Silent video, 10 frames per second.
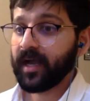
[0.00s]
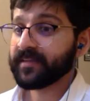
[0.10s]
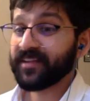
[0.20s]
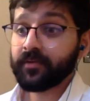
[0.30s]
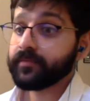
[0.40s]

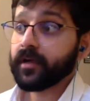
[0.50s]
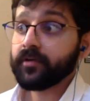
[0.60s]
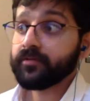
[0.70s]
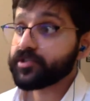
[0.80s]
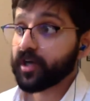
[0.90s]
I don't
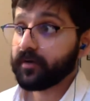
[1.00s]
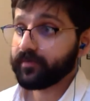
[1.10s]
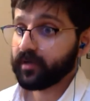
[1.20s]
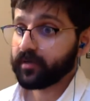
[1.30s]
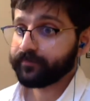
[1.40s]
know
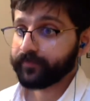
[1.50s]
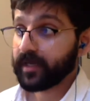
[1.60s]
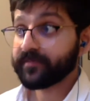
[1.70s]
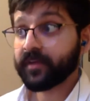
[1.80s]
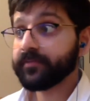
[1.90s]
Java.
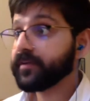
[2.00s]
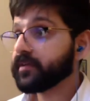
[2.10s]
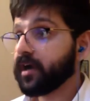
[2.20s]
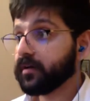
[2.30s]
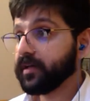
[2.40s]
I don't know
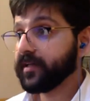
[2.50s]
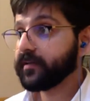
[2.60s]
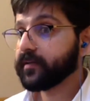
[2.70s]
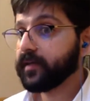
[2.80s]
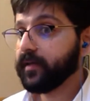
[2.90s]
Kotlin.